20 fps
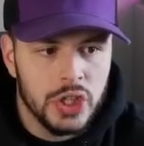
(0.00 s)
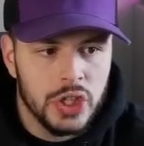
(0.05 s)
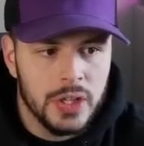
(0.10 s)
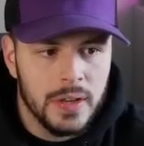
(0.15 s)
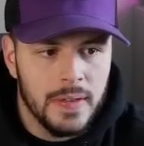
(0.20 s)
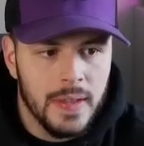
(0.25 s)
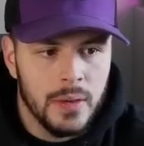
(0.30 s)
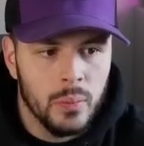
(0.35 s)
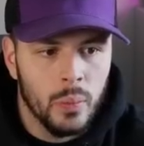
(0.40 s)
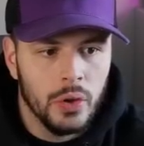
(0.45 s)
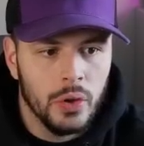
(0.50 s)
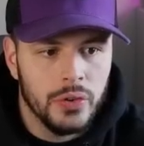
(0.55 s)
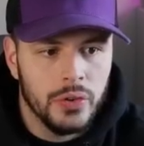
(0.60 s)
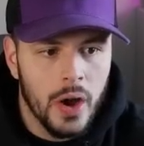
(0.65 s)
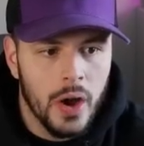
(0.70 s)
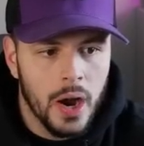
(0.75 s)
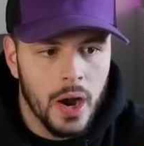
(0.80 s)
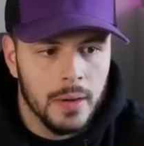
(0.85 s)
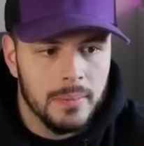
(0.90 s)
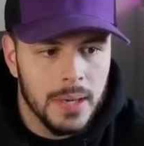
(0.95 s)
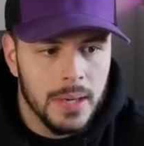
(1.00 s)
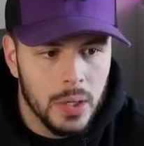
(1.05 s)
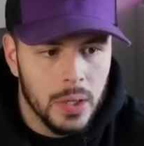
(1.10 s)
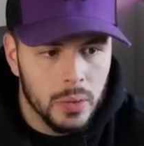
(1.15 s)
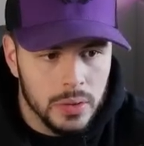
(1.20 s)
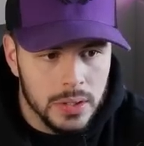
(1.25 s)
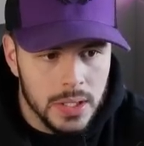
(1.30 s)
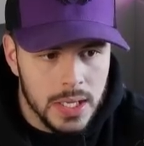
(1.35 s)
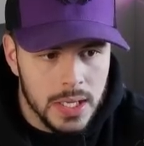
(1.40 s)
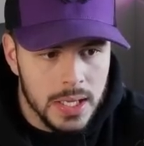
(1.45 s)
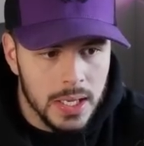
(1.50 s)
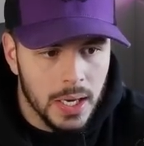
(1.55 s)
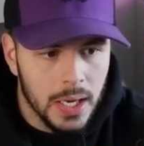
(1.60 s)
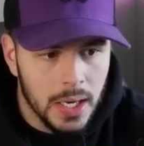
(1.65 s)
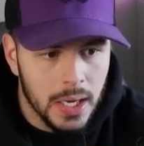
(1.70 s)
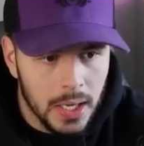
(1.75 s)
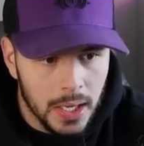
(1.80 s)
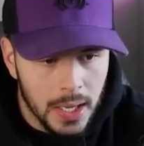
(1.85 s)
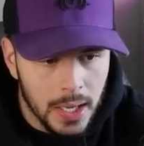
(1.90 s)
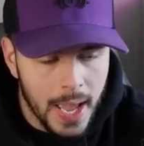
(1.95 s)
Then we'll talk about the
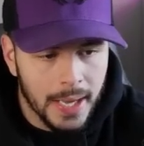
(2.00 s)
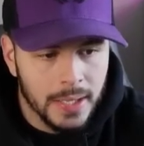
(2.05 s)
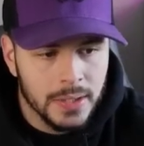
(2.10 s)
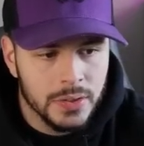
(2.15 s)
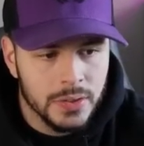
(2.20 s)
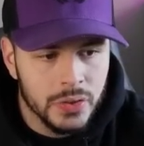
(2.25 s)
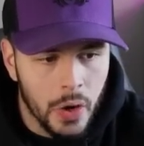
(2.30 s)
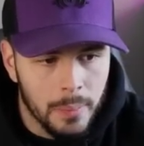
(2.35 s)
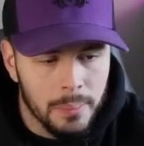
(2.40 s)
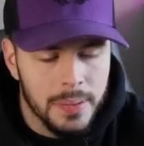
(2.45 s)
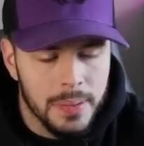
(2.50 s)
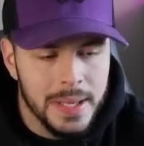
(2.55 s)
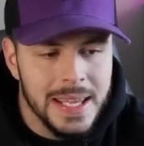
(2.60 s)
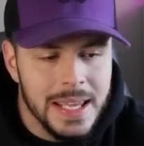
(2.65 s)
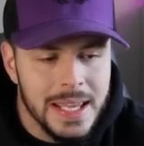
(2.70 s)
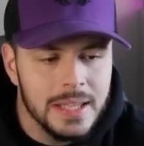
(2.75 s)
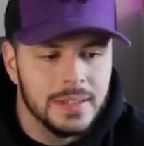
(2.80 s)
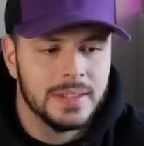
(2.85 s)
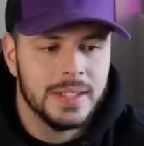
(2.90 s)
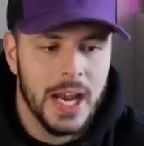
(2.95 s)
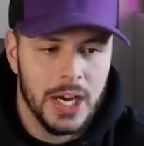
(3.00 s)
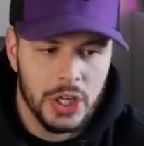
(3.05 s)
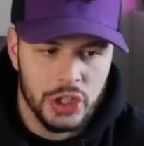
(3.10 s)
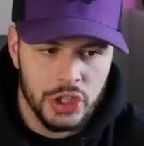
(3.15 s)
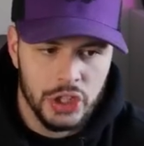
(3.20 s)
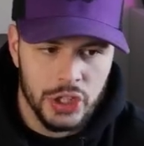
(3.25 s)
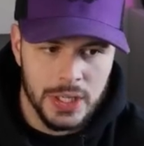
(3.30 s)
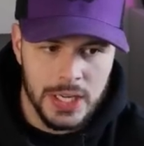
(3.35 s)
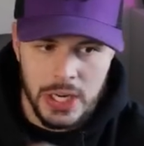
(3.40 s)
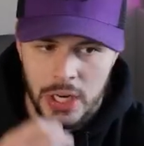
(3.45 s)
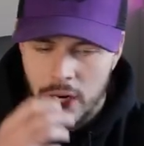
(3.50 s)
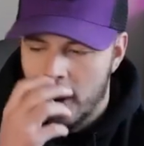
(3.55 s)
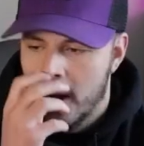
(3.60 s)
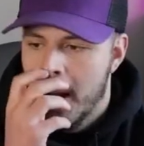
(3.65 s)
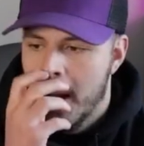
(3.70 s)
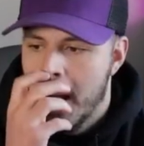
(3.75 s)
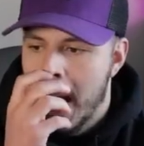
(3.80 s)
XRP section here